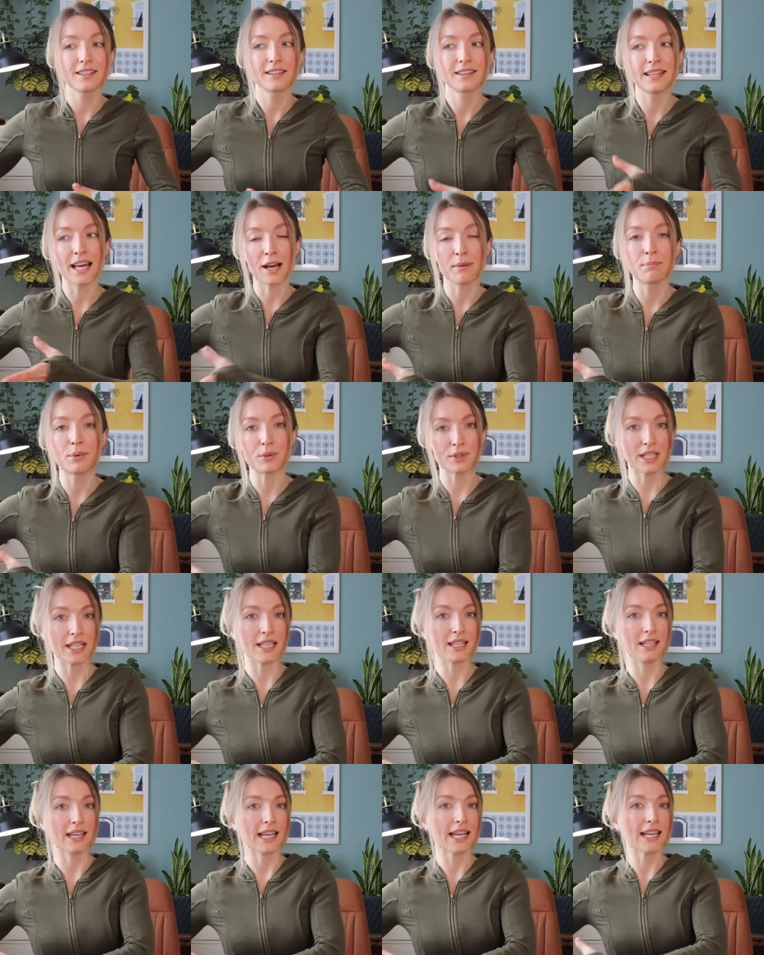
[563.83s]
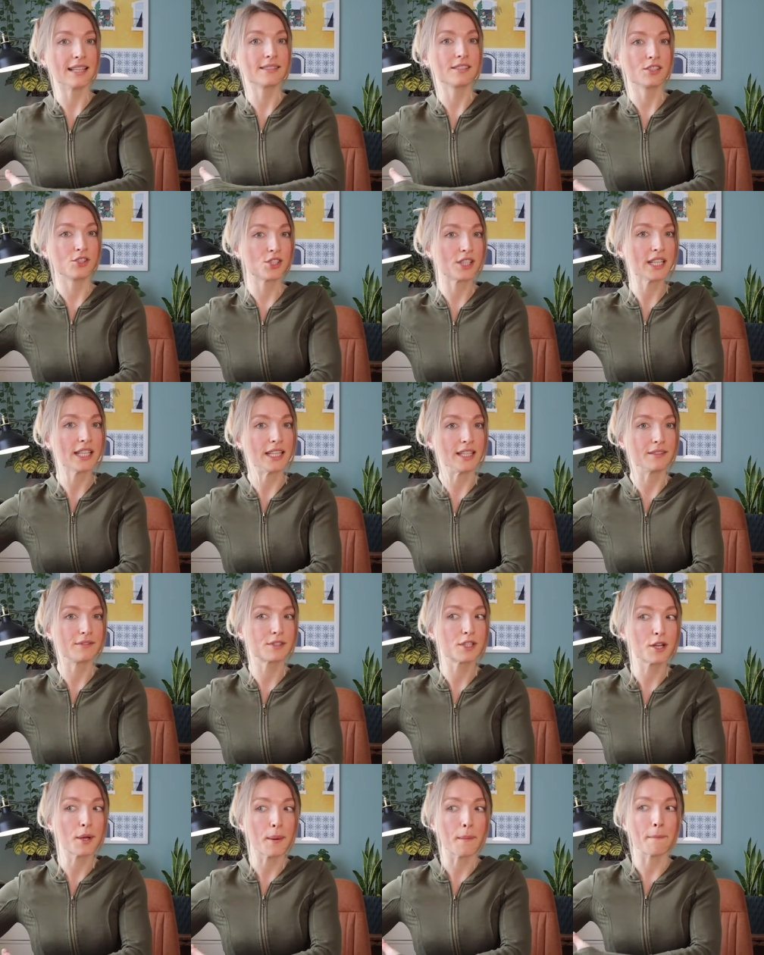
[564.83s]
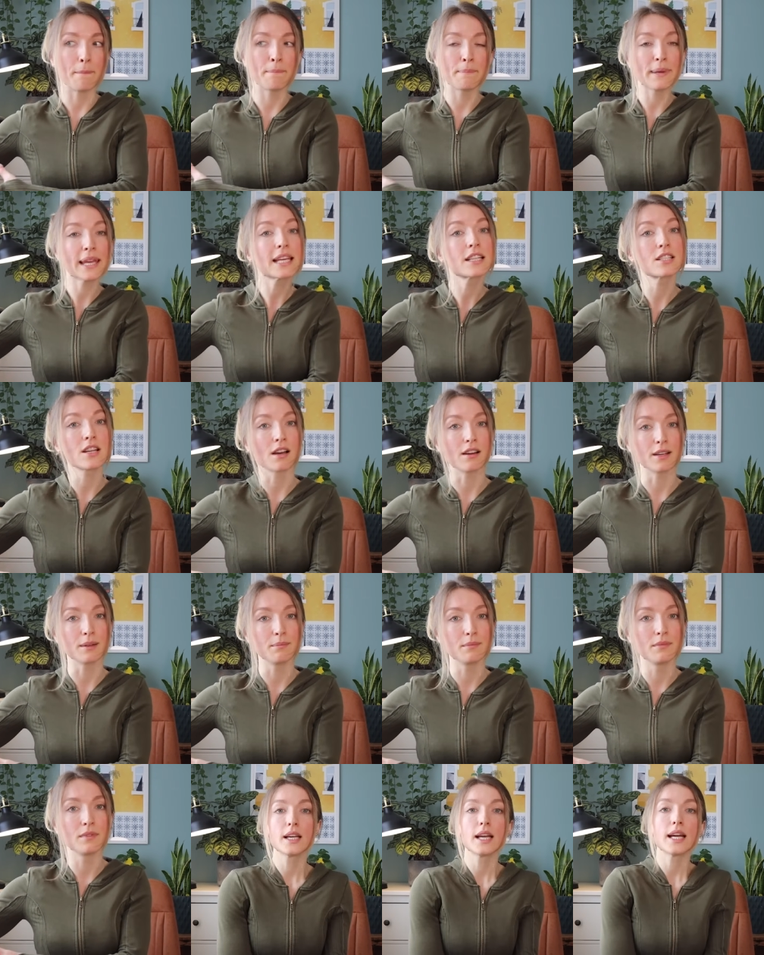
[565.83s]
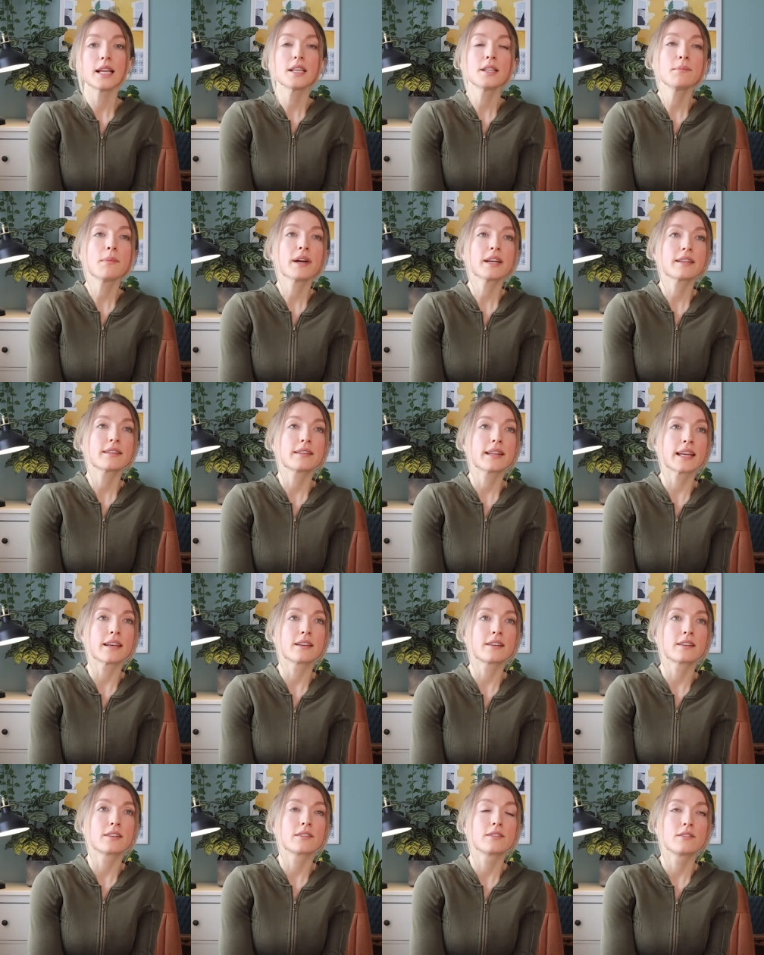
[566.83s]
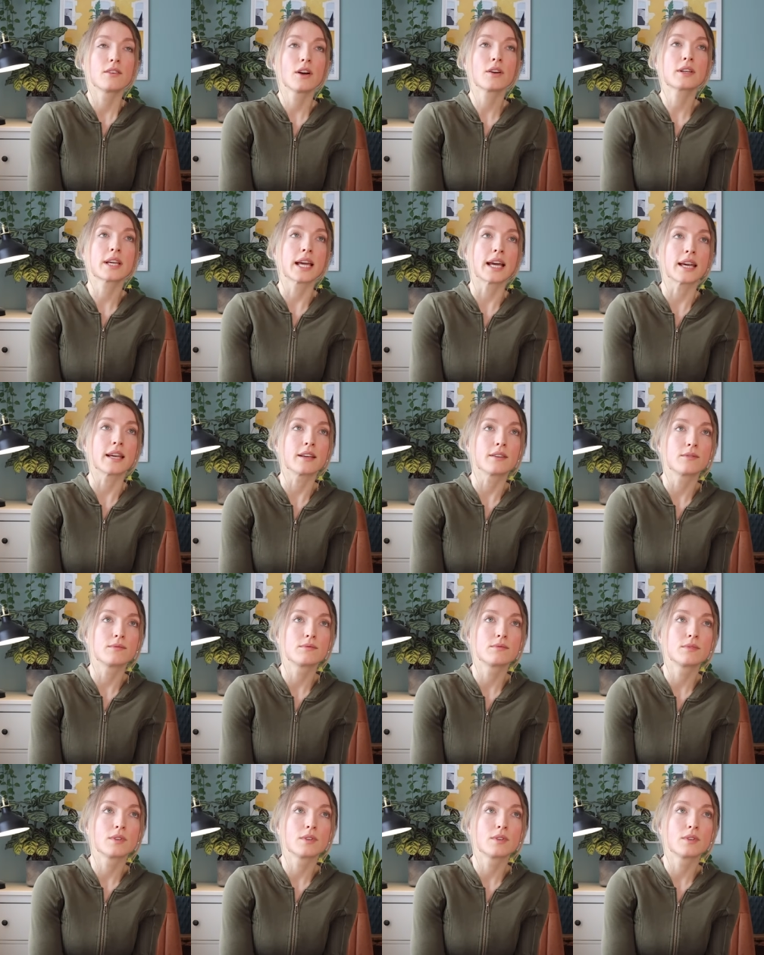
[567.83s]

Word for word: that body is achieved big time. And you might think, okay,